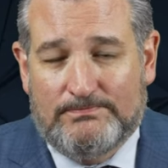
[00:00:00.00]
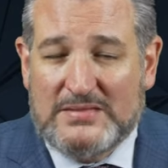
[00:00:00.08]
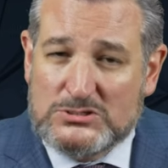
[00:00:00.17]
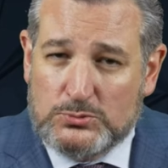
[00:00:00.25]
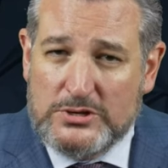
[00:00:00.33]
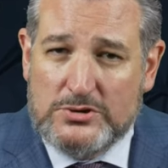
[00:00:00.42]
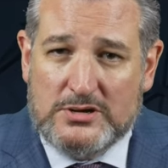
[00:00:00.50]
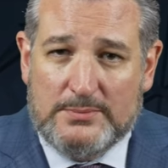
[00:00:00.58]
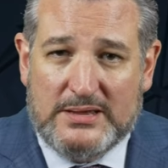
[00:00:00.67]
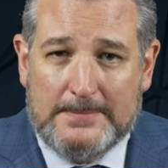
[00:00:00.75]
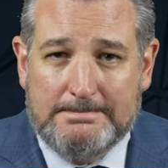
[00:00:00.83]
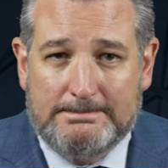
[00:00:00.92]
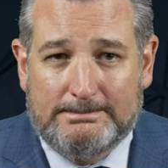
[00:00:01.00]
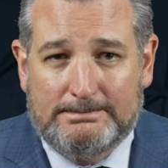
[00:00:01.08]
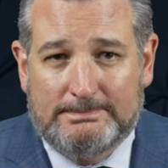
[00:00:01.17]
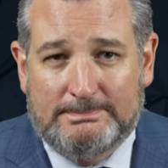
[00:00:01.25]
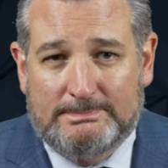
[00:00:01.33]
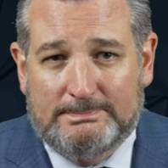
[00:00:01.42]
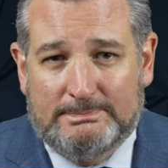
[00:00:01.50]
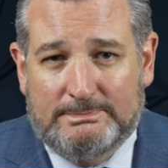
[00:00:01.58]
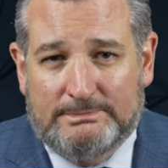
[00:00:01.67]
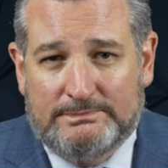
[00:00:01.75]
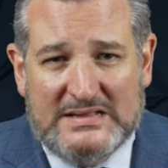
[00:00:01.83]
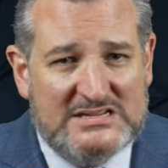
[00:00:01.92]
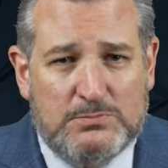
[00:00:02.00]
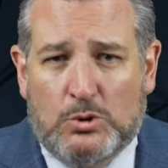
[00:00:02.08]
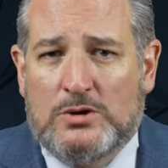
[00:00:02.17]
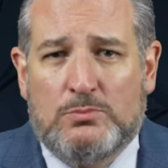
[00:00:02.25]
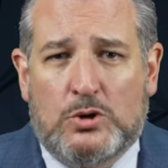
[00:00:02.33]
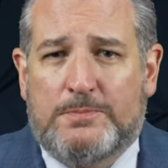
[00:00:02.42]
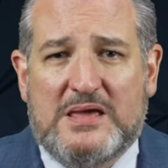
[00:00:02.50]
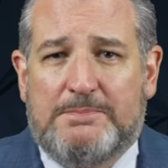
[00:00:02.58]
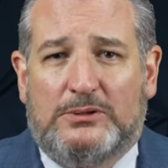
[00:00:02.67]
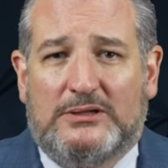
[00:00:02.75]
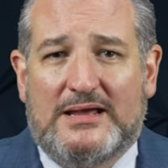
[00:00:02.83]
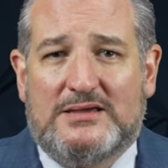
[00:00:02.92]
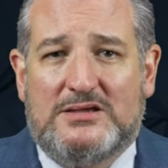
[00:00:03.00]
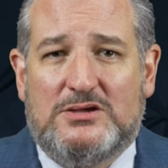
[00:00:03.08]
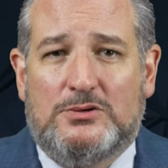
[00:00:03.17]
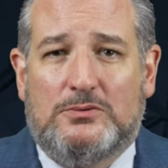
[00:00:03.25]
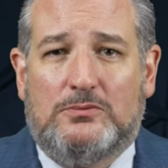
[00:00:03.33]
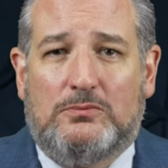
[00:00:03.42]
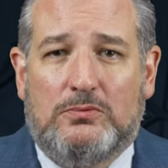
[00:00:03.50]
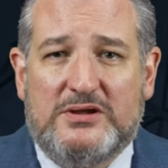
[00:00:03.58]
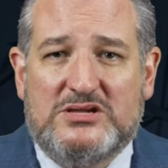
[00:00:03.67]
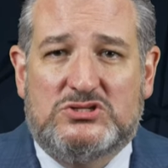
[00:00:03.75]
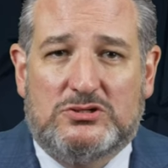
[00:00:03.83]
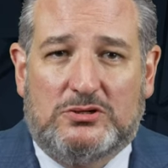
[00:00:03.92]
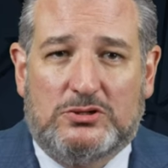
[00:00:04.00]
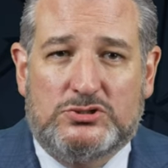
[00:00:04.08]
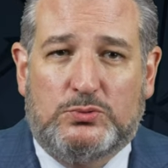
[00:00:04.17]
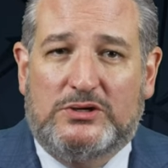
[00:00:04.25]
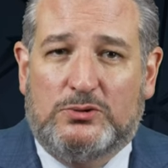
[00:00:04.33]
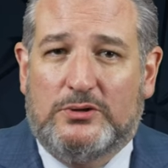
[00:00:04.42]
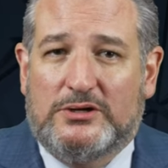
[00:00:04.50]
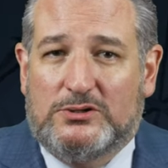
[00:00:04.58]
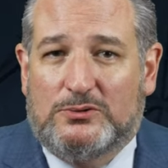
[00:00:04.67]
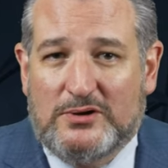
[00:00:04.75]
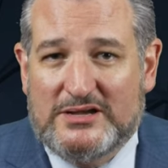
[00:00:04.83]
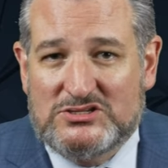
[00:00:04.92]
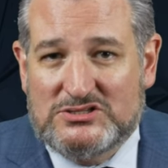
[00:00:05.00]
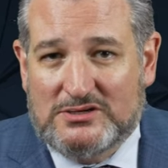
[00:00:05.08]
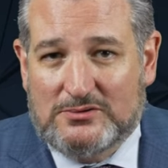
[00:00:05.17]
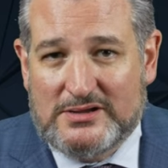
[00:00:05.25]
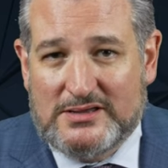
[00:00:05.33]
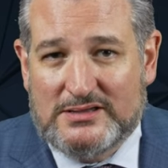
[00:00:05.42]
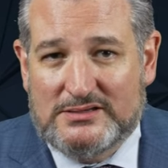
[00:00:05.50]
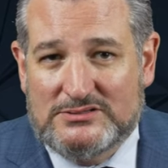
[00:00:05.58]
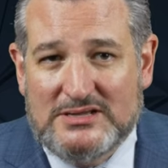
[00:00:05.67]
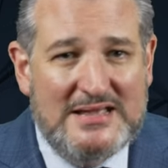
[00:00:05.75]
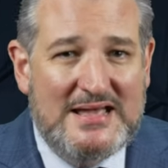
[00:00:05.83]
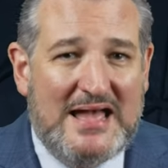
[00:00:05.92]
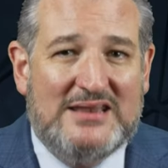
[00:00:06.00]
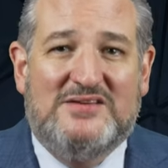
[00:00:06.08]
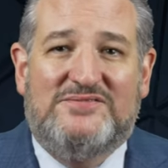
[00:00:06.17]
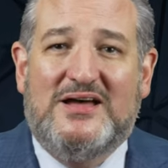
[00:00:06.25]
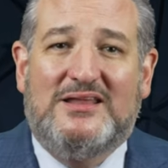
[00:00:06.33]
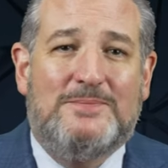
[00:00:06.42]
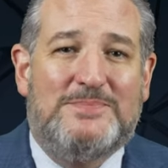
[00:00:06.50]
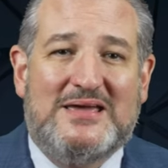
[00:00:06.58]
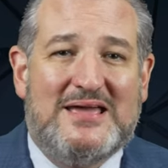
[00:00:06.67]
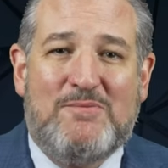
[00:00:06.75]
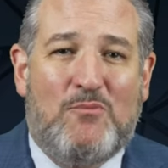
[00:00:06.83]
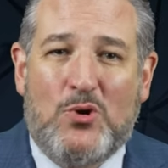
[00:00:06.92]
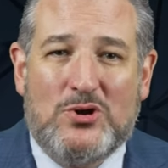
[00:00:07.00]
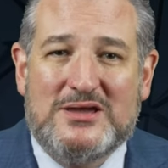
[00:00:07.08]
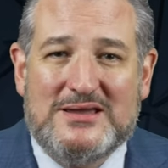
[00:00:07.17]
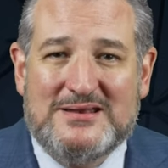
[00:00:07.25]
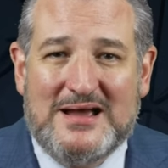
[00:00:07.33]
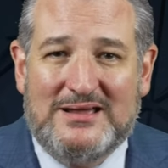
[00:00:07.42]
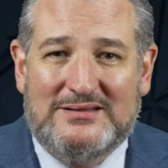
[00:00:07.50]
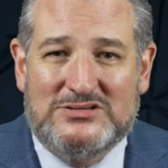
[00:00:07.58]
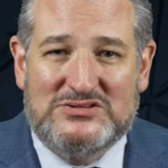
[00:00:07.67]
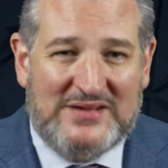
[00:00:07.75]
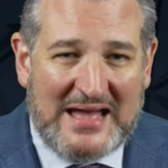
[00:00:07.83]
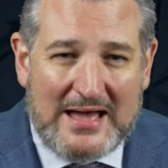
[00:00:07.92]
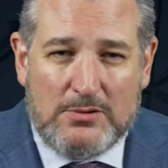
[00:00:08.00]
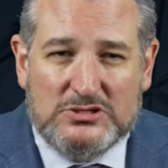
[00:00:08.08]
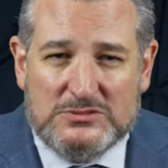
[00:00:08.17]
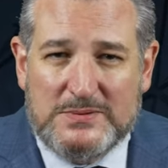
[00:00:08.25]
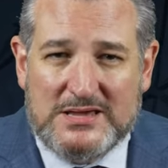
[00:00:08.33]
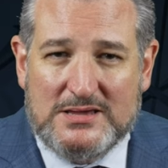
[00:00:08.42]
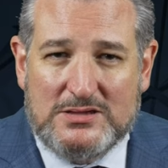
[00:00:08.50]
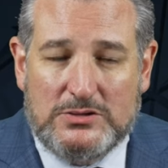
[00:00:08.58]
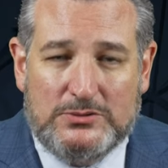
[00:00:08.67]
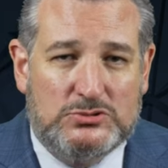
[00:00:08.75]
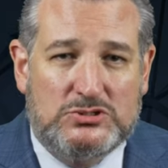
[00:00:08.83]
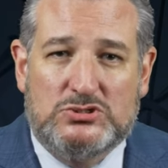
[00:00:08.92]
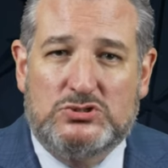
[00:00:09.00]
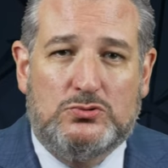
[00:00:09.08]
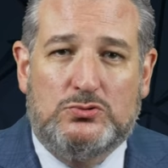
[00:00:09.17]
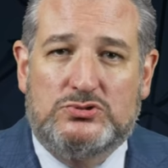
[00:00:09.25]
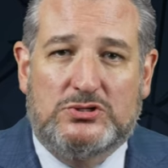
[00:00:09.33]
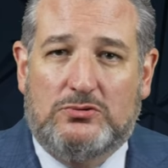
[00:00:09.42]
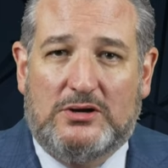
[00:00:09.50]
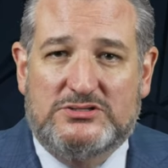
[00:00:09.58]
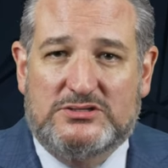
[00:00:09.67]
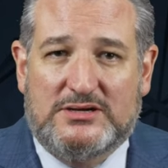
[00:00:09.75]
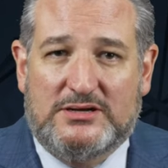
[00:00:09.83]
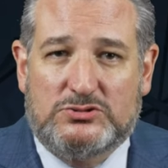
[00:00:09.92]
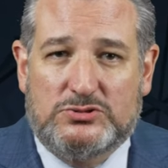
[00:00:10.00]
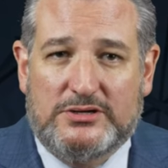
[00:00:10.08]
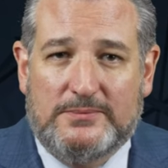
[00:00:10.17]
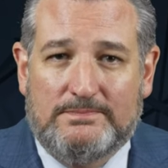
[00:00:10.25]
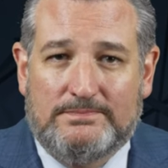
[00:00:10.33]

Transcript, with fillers: That's where you come in. As more and more people like you research what critical race theory is and develop a, a working knowledge of how it's being used in schools across the country,